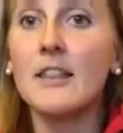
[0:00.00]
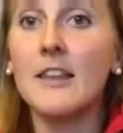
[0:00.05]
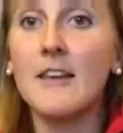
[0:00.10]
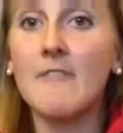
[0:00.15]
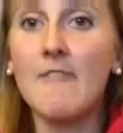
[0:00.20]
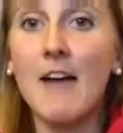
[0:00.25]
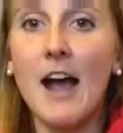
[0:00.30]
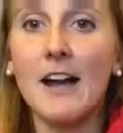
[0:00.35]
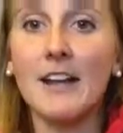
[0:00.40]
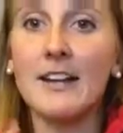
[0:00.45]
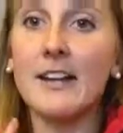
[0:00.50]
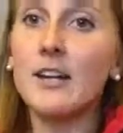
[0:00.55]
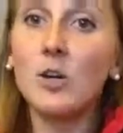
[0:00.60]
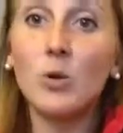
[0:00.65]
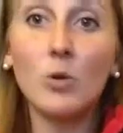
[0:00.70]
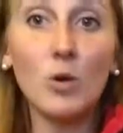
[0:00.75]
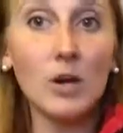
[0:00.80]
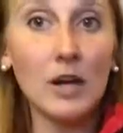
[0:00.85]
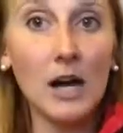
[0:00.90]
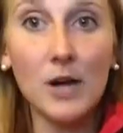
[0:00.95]
they've added
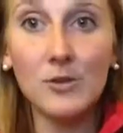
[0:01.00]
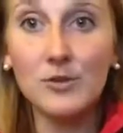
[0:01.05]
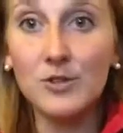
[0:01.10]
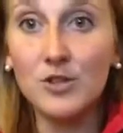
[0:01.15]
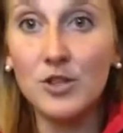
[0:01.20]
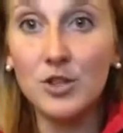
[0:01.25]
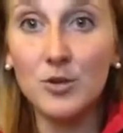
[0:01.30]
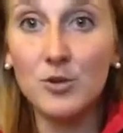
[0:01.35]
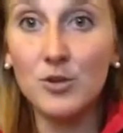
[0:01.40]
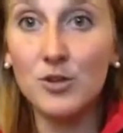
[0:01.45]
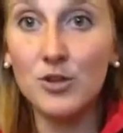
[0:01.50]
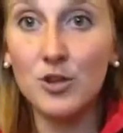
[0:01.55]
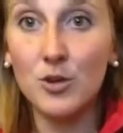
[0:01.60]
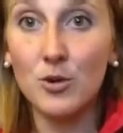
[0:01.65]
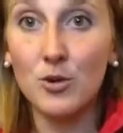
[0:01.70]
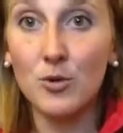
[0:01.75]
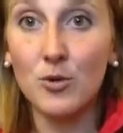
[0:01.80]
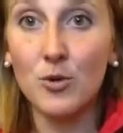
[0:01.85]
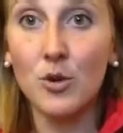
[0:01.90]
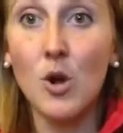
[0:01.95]
hill workouts too
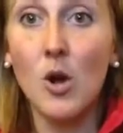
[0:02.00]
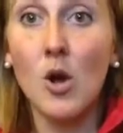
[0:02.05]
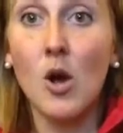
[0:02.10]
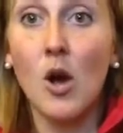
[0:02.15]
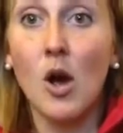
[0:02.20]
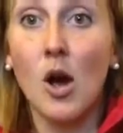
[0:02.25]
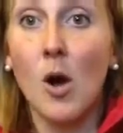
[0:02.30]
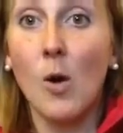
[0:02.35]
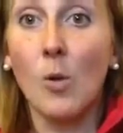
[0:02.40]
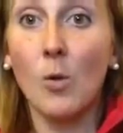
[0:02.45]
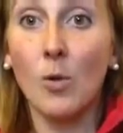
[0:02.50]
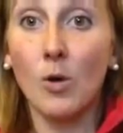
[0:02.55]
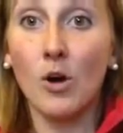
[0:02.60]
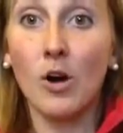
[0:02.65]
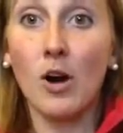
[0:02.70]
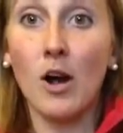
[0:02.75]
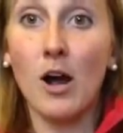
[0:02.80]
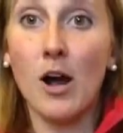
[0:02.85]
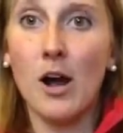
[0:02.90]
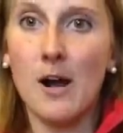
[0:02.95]
soon,
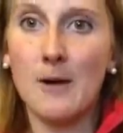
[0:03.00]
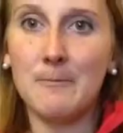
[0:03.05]
or